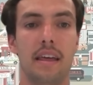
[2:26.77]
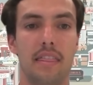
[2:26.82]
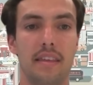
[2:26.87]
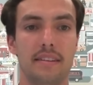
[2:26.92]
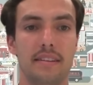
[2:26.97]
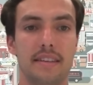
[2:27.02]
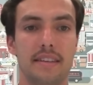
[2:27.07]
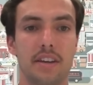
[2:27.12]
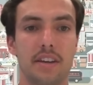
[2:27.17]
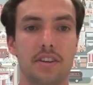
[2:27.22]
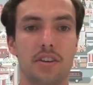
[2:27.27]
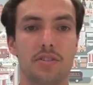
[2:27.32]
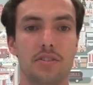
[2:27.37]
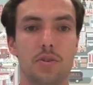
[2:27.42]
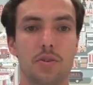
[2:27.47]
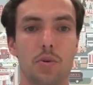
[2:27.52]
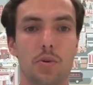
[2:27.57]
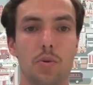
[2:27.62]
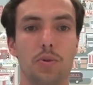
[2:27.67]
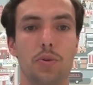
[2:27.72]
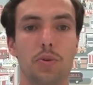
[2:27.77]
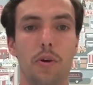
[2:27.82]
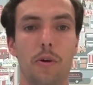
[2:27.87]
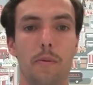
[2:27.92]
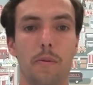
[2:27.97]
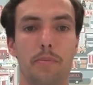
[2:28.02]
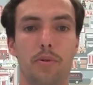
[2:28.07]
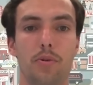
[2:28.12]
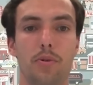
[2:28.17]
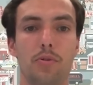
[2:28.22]
The sections also
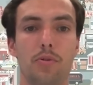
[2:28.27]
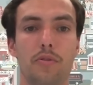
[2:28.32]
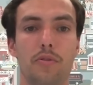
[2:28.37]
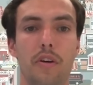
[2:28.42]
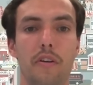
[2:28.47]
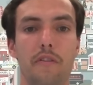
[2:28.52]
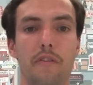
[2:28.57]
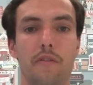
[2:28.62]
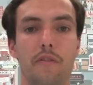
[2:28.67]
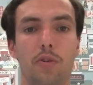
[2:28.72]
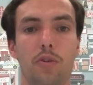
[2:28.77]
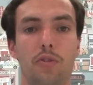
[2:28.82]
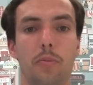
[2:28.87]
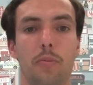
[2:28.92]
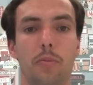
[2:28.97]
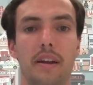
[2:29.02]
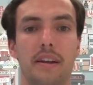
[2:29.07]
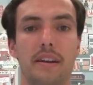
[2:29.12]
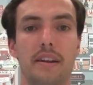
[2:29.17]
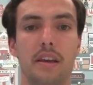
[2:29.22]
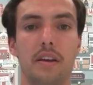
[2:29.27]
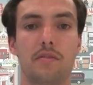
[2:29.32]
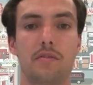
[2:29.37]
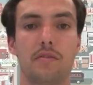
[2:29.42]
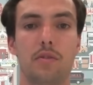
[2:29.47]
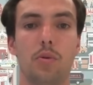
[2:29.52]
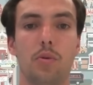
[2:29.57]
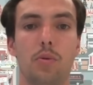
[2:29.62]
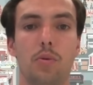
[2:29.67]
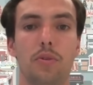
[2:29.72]
improve enforceability
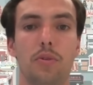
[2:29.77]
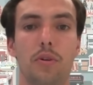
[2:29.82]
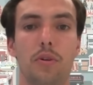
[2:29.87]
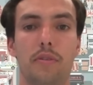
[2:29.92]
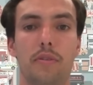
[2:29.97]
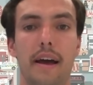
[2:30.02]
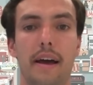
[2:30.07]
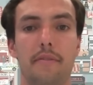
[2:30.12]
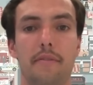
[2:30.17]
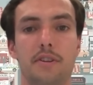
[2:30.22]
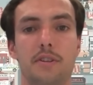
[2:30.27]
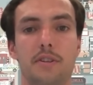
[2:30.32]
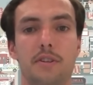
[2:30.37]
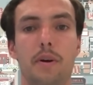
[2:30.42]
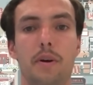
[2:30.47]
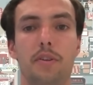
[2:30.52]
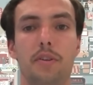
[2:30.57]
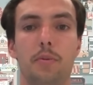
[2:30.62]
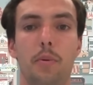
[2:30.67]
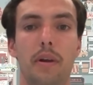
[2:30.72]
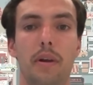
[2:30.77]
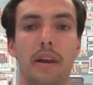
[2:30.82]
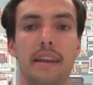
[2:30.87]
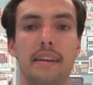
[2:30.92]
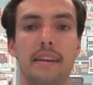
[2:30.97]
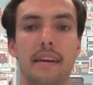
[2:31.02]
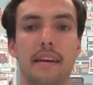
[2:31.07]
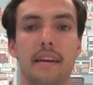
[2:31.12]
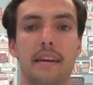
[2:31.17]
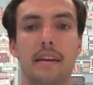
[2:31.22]
of rules around responsible
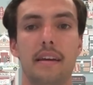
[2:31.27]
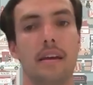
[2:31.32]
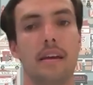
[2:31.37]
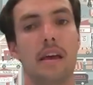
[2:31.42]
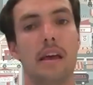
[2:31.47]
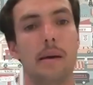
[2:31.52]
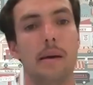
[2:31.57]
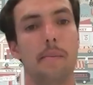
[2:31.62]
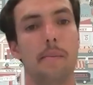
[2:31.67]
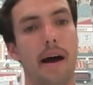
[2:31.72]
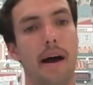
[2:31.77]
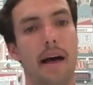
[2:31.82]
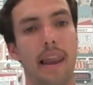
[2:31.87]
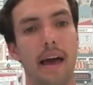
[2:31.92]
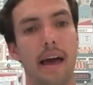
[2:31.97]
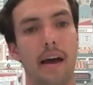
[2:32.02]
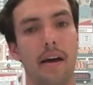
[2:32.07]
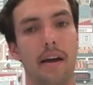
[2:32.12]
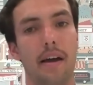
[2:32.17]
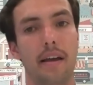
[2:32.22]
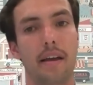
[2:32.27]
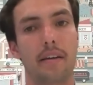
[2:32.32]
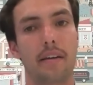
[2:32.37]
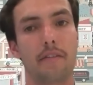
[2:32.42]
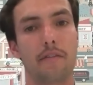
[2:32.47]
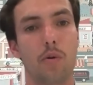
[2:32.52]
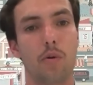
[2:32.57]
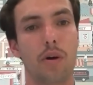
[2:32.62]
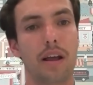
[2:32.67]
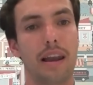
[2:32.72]
lending by allowing
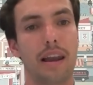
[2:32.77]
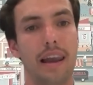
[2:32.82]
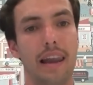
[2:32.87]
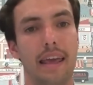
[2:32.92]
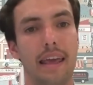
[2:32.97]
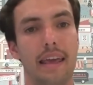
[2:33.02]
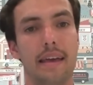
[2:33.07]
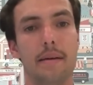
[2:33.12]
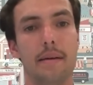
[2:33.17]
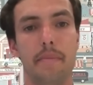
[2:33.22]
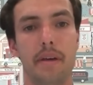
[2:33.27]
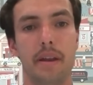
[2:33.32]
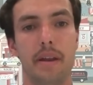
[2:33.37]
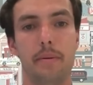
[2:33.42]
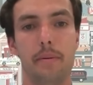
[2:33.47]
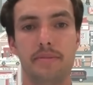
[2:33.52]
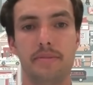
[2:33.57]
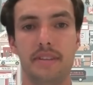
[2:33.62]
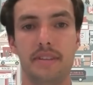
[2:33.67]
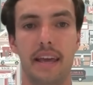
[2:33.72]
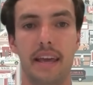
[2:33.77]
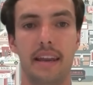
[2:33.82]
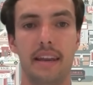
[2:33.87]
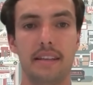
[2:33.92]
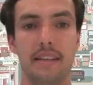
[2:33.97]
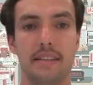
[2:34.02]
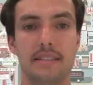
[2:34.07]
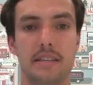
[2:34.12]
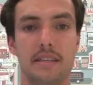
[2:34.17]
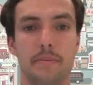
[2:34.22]
for clear minimum
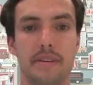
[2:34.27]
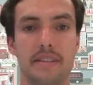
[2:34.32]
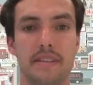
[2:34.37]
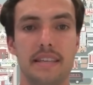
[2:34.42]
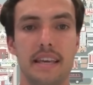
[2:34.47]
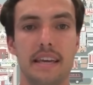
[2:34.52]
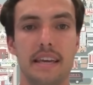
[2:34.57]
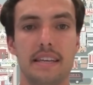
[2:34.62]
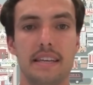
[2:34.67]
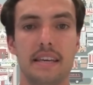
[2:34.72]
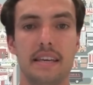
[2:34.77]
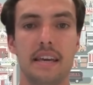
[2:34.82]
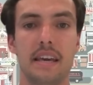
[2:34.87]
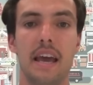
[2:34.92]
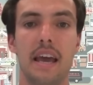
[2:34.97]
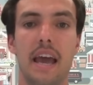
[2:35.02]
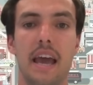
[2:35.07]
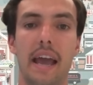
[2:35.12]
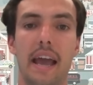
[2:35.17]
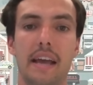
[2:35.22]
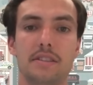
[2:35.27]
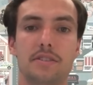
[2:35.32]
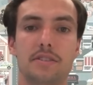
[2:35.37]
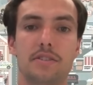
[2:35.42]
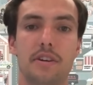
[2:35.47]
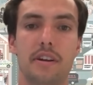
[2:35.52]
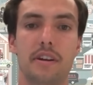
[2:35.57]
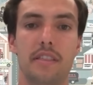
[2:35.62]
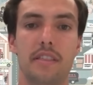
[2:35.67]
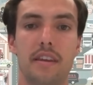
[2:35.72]
standards to be set and
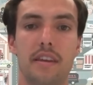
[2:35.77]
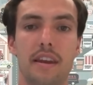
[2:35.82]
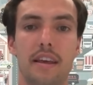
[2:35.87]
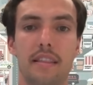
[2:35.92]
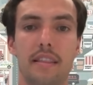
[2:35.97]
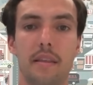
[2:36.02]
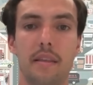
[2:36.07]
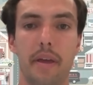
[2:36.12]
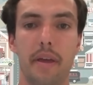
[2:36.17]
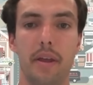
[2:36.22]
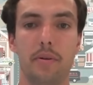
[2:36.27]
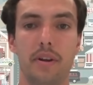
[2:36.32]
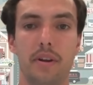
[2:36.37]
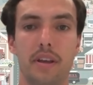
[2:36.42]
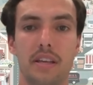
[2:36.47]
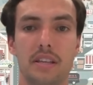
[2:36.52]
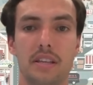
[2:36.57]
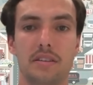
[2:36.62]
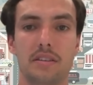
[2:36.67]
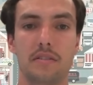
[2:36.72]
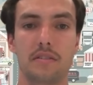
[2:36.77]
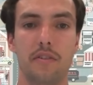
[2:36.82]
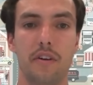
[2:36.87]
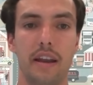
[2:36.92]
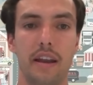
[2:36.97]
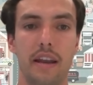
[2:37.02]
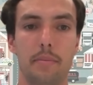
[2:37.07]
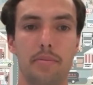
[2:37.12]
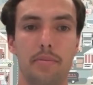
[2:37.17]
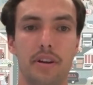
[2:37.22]
strengthening the penalties for
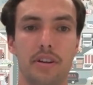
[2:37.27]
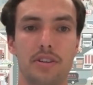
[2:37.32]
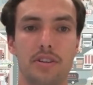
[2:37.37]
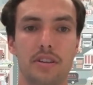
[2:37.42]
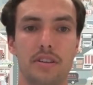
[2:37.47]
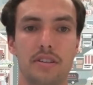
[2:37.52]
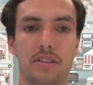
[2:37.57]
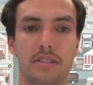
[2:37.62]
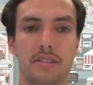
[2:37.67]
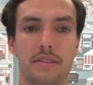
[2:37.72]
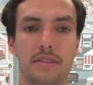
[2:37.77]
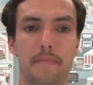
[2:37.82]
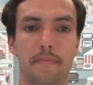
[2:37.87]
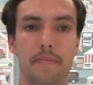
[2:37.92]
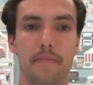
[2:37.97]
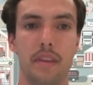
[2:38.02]
any breaches.